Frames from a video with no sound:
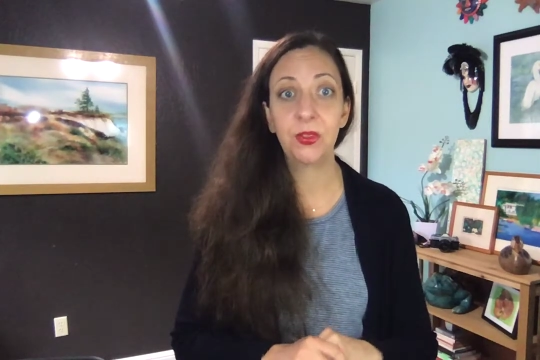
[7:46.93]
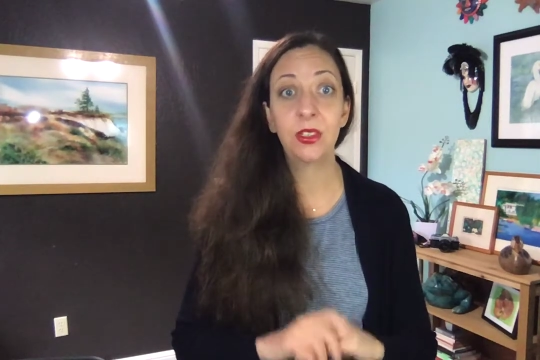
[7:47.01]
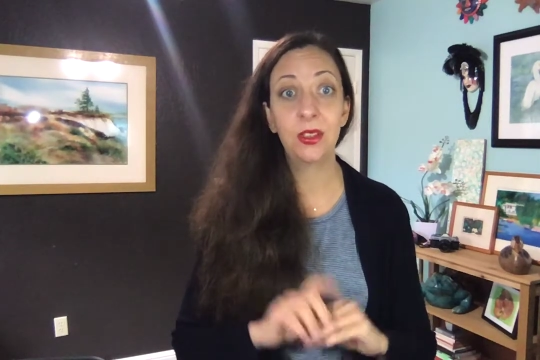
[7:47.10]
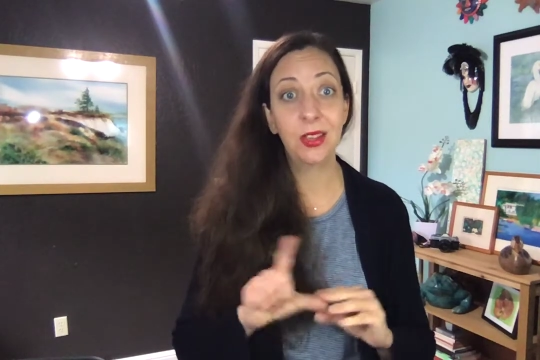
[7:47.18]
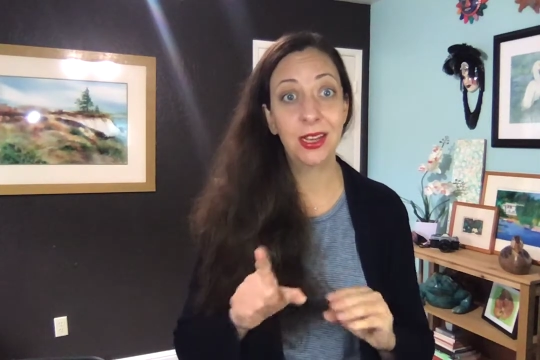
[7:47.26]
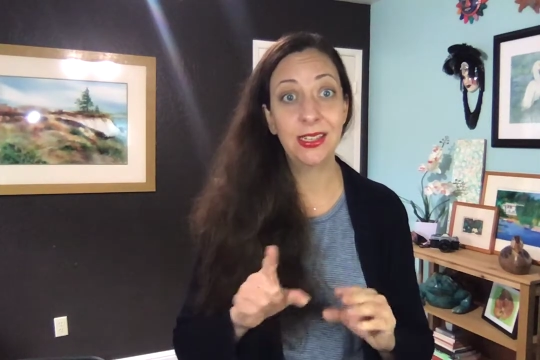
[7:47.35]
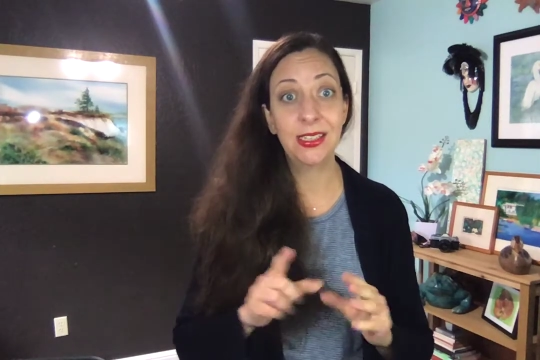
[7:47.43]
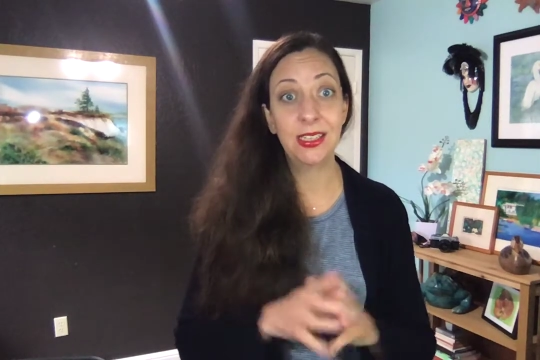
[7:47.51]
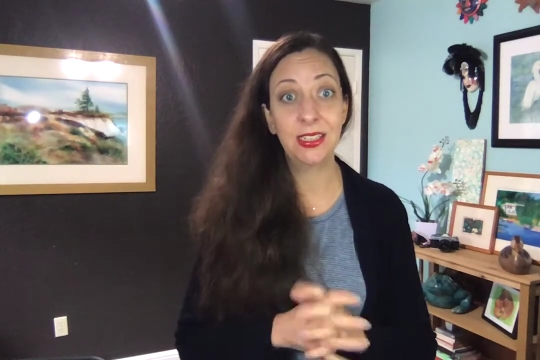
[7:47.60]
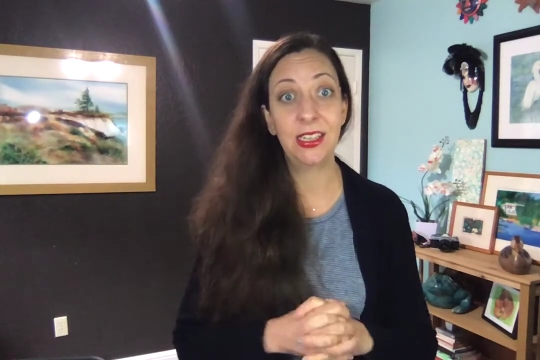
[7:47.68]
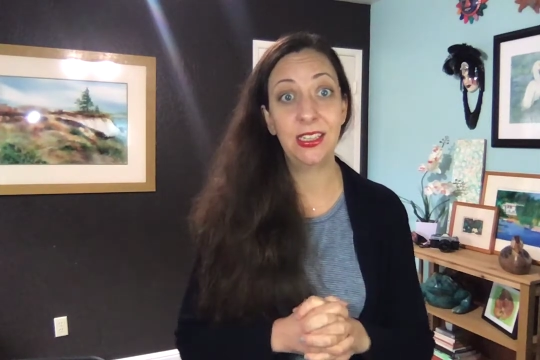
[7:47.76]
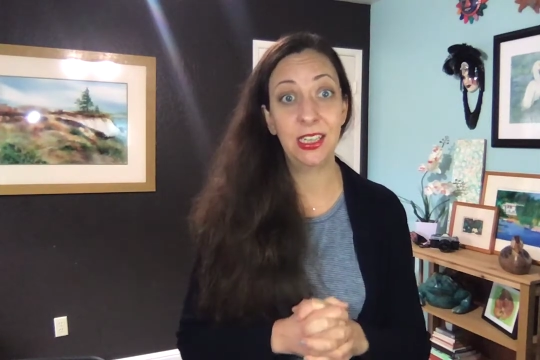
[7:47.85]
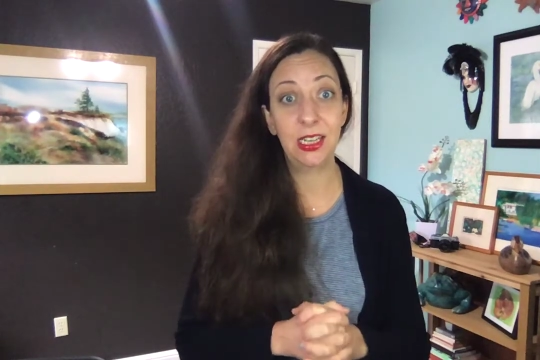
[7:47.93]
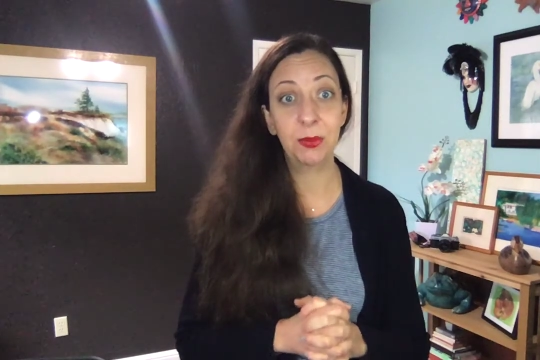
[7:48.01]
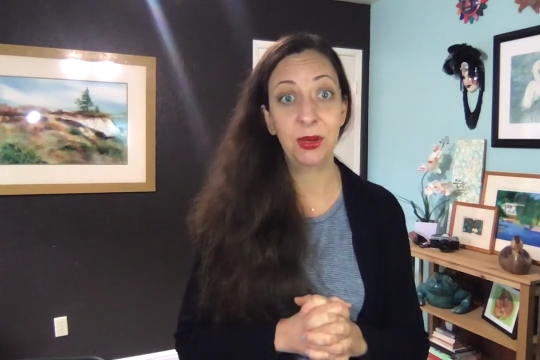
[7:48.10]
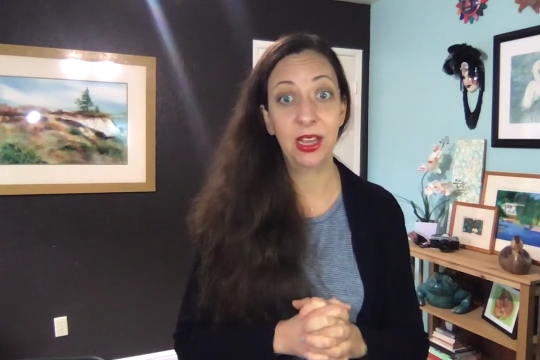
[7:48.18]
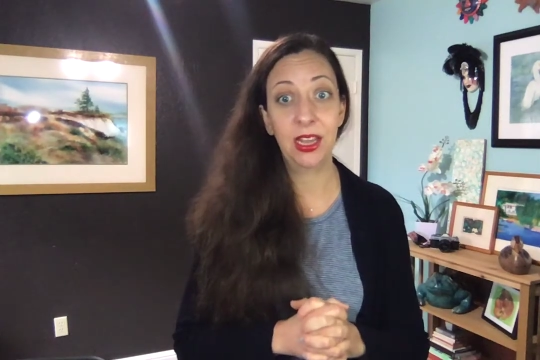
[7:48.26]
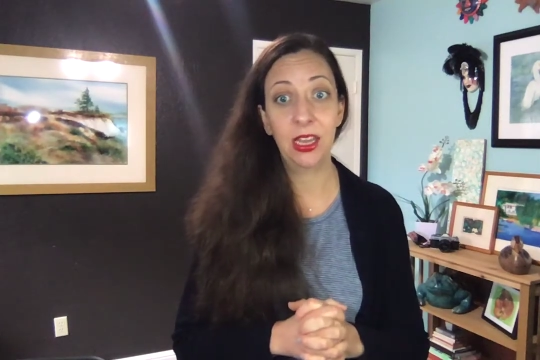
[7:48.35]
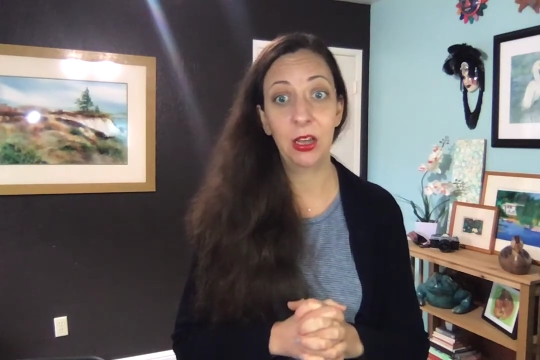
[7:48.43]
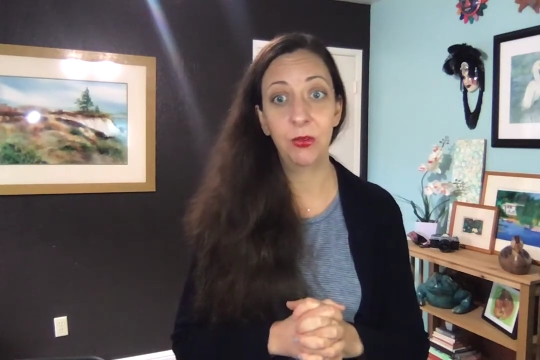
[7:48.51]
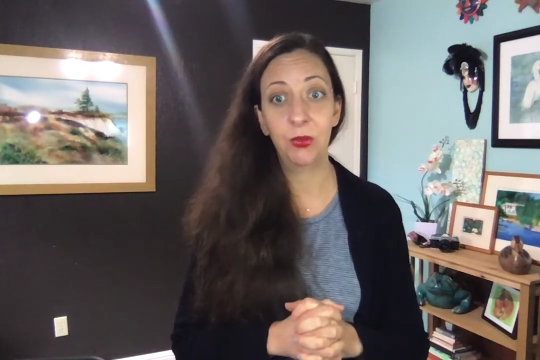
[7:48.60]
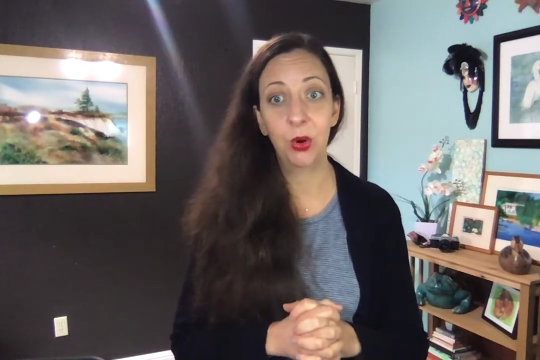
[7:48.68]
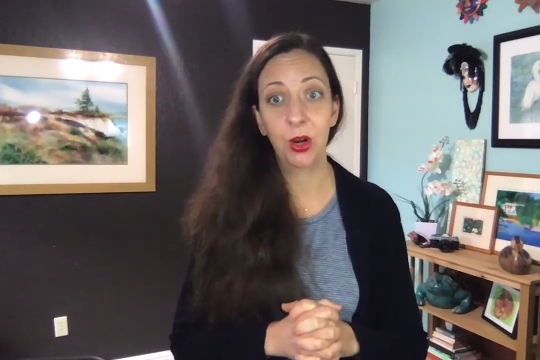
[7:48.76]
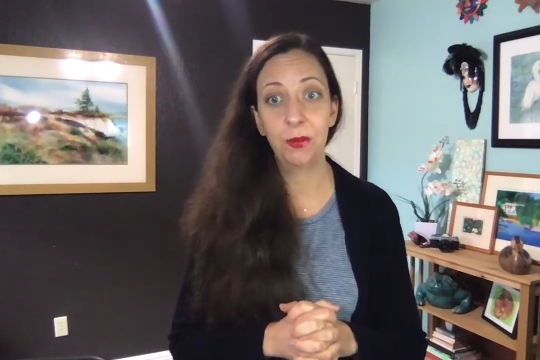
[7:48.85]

So that is a sign to keep an eye out for.